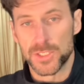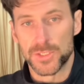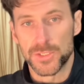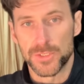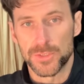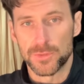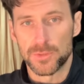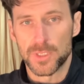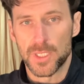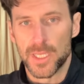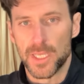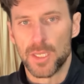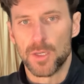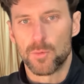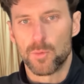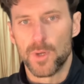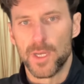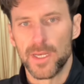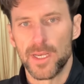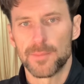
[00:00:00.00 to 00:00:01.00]
to. It
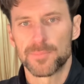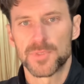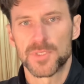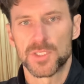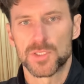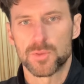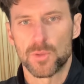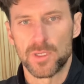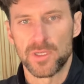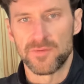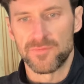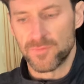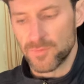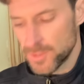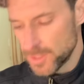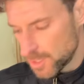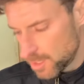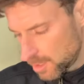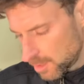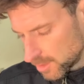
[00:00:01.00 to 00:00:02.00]
went up to twenty-four
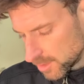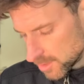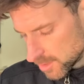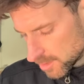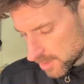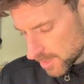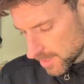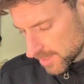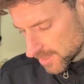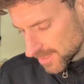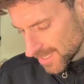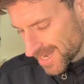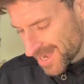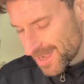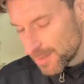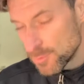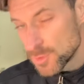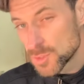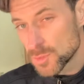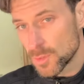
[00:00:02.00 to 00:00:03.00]
dollars. Its high
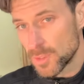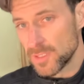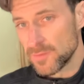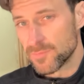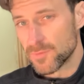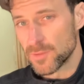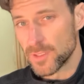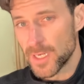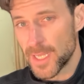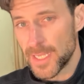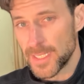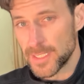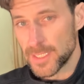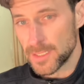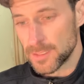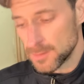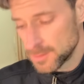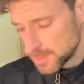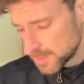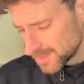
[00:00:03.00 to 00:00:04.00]
was twenty-four
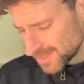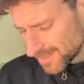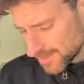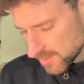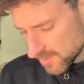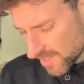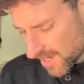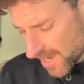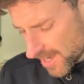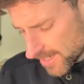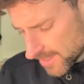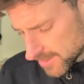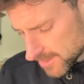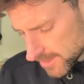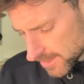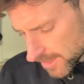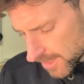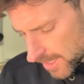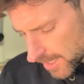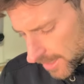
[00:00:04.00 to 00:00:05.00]
ninety. That's the highest
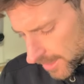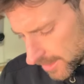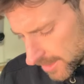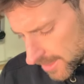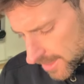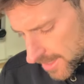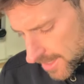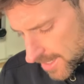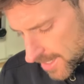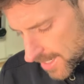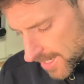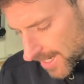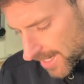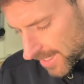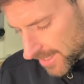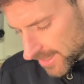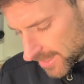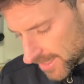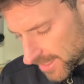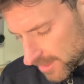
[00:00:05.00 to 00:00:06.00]
it got.
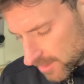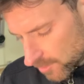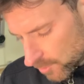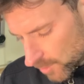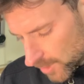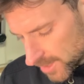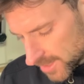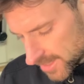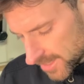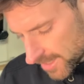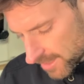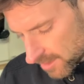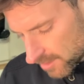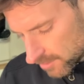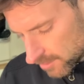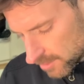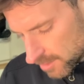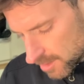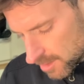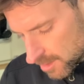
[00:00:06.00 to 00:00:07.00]
And then it went
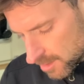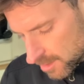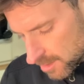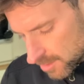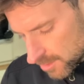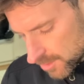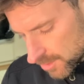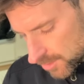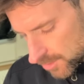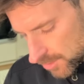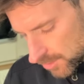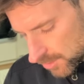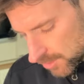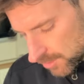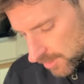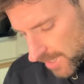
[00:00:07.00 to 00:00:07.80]
down to